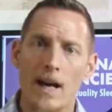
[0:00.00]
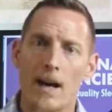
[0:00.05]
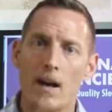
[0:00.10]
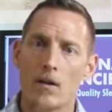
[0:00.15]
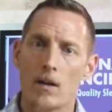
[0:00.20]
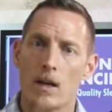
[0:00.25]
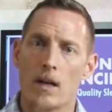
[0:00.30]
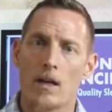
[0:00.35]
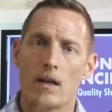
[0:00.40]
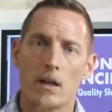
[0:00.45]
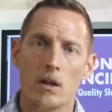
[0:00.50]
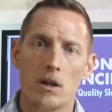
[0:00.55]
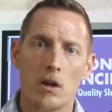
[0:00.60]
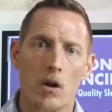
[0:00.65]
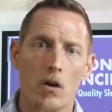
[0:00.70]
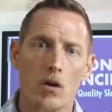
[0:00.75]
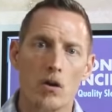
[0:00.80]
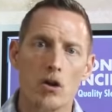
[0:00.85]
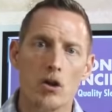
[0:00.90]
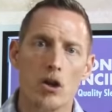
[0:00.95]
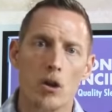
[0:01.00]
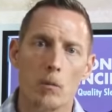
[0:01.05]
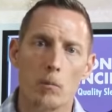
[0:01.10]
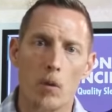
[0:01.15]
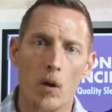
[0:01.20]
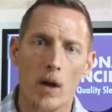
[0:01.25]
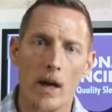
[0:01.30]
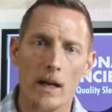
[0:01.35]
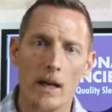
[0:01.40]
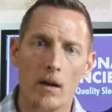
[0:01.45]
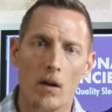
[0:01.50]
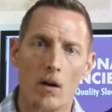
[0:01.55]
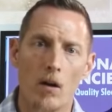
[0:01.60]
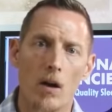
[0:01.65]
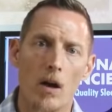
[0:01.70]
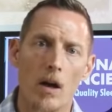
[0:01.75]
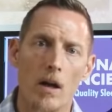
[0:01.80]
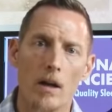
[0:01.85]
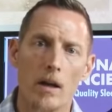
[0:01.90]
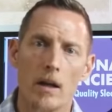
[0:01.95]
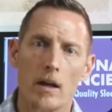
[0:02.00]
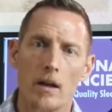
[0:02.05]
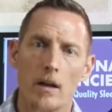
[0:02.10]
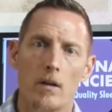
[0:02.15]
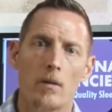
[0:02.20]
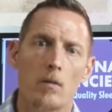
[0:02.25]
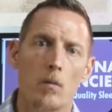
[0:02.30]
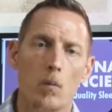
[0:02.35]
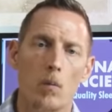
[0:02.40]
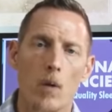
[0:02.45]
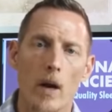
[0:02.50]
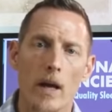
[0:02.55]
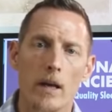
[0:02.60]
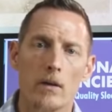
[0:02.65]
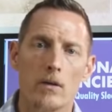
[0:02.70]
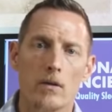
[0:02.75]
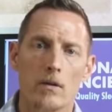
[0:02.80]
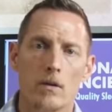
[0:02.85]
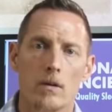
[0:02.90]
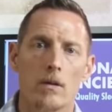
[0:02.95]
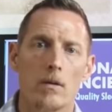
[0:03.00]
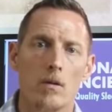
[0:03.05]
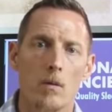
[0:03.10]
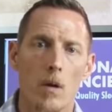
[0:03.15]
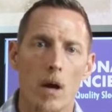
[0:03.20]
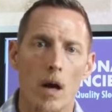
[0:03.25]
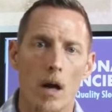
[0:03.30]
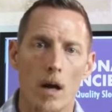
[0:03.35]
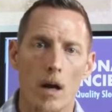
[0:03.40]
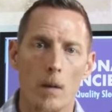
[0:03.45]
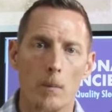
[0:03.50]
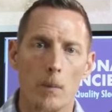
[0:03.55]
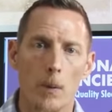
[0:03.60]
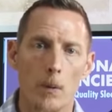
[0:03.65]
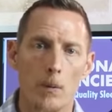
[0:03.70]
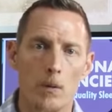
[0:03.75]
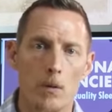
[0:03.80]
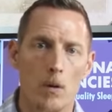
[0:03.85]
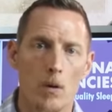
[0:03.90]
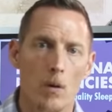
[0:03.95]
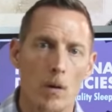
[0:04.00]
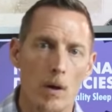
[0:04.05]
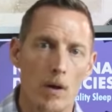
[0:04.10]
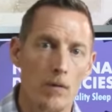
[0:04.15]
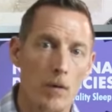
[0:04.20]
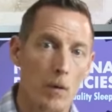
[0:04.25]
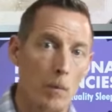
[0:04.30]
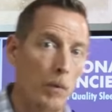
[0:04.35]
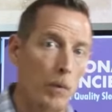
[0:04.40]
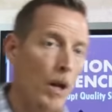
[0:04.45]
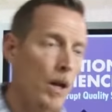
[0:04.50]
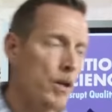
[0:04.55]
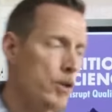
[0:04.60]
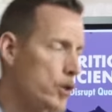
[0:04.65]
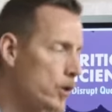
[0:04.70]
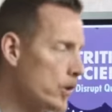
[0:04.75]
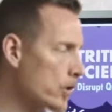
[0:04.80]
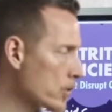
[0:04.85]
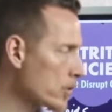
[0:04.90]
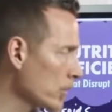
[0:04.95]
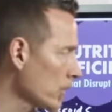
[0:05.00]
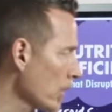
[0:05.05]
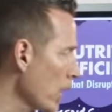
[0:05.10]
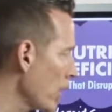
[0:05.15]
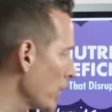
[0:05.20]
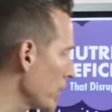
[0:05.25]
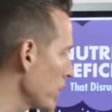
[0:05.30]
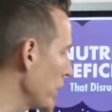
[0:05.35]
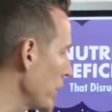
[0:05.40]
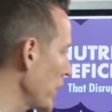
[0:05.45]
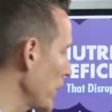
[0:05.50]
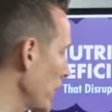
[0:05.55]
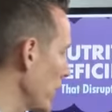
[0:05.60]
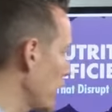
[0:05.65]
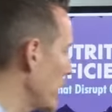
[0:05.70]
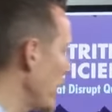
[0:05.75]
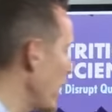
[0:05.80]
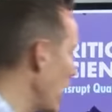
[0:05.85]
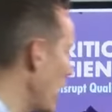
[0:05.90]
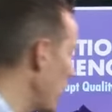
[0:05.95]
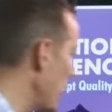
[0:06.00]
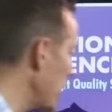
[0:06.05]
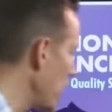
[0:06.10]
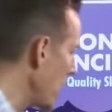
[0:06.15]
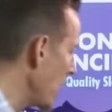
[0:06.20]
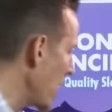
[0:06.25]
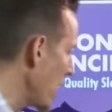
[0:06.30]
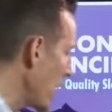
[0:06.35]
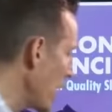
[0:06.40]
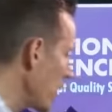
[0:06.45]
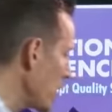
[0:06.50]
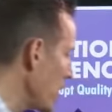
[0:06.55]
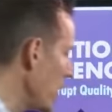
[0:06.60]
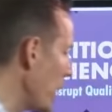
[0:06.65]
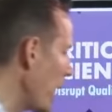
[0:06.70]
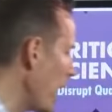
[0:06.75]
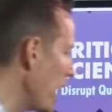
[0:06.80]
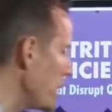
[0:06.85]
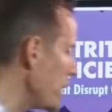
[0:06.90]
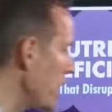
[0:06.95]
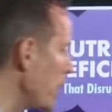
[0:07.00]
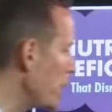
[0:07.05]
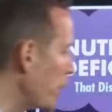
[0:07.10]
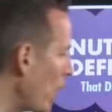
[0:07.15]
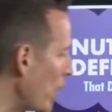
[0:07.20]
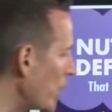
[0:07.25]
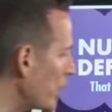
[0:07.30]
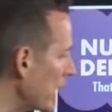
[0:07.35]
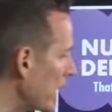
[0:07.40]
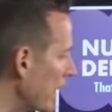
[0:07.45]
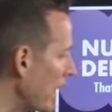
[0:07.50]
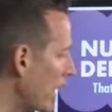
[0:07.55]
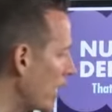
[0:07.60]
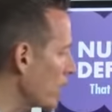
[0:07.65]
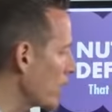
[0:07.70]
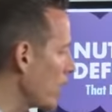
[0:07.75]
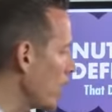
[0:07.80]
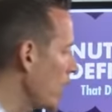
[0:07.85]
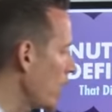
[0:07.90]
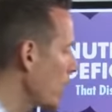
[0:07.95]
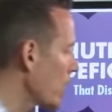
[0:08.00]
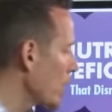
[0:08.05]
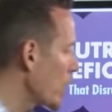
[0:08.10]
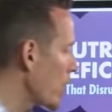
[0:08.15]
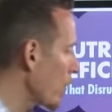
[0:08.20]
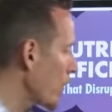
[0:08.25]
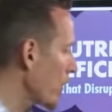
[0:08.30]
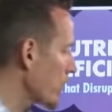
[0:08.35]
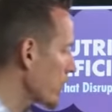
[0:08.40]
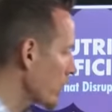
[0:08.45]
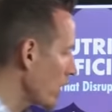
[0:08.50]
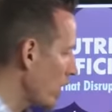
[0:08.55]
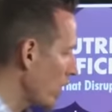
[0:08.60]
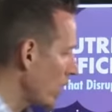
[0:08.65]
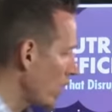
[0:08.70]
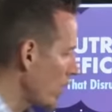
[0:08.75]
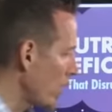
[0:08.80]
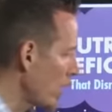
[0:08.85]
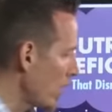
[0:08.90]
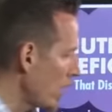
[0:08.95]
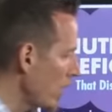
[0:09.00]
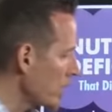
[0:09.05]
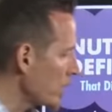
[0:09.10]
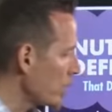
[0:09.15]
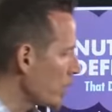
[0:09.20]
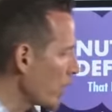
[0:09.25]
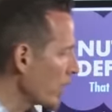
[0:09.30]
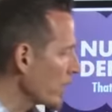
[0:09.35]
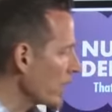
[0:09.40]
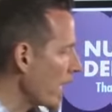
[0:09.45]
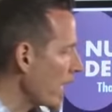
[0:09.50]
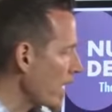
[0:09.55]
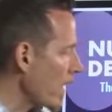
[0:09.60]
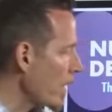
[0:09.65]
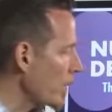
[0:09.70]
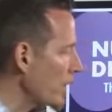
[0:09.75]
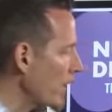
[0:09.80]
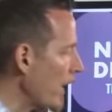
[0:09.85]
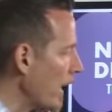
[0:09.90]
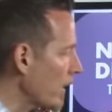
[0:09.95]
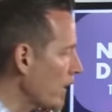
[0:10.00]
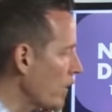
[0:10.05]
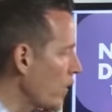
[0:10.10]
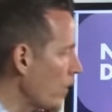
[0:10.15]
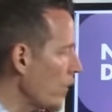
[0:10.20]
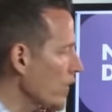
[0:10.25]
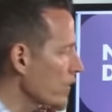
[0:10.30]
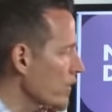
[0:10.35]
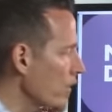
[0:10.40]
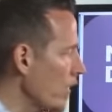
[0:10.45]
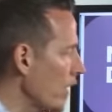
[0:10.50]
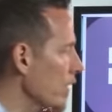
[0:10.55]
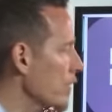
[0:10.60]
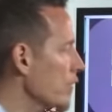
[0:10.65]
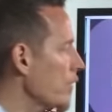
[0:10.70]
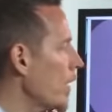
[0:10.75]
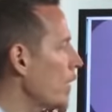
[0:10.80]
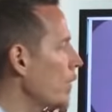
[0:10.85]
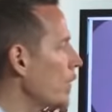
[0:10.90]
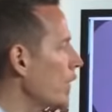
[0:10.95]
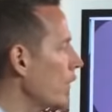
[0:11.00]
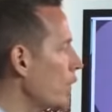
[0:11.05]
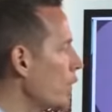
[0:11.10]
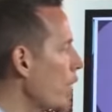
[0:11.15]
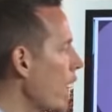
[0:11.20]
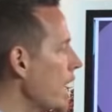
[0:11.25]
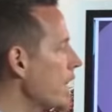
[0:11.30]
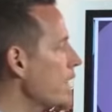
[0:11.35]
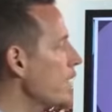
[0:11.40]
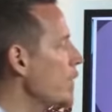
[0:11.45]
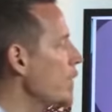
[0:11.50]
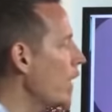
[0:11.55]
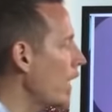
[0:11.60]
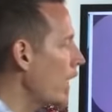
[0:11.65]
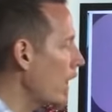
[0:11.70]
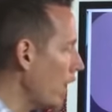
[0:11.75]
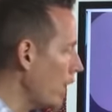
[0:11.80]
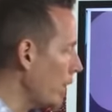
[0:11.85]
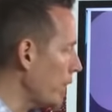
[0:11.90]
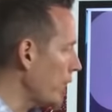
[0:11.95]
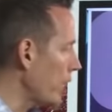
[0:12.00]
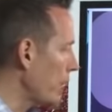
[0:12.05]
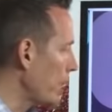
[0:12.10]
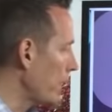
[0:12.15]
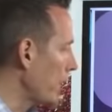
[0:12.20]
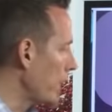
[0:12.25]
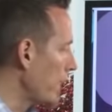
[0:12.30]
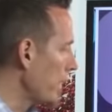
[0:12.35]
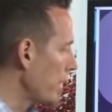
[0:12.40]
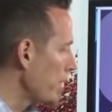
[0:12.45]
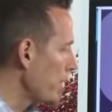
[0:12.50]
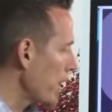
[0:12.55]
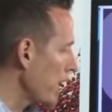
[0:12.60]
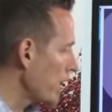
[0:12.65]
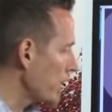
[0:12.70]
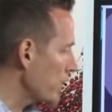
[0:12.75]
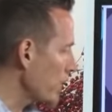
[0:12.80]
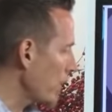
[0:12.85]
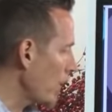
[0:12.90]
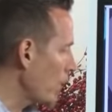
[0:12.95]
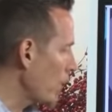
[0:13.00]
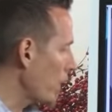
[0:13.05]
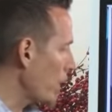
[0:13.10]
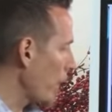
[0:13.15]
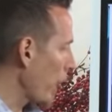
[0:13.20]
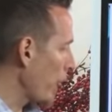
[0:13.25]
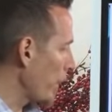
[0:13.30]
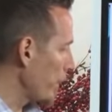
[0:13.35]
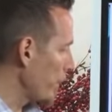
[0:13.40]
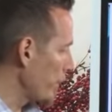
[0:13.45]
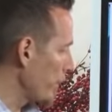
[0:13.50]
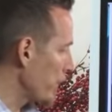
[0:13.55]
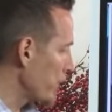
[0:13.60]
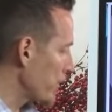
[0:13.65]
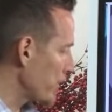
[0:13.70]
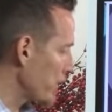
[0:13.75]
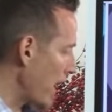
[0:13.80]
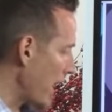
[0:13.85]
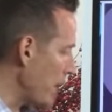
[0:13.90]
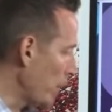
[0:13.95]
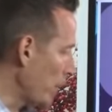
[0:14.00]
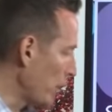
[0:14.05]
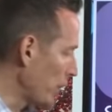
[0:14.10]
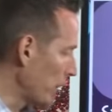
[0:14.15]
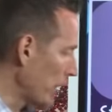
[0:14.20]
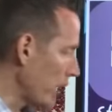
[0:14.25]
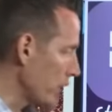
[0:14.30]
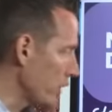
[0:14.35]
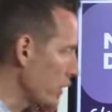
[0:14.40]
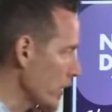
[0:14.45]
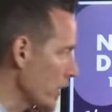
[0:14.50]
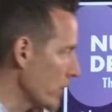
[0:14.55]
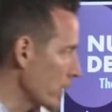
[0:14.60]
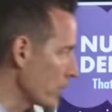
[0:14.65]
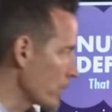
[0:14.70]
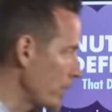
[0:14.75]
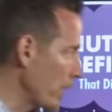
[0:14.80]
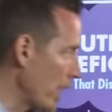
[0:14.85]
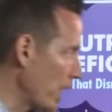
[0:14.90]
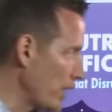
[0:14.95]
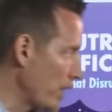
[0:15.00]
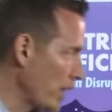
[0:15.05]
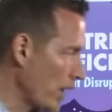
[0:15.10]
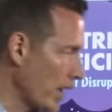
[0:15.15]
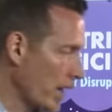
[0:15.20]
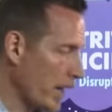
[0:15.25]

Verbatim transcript: and it turns your brain on and it wakes you up. So if your blood sugar is low in the middle of the night, you might be pumping out cortisol to bring that up, and that cortisol is what will wake you up. And so stable blood sugar is very, very,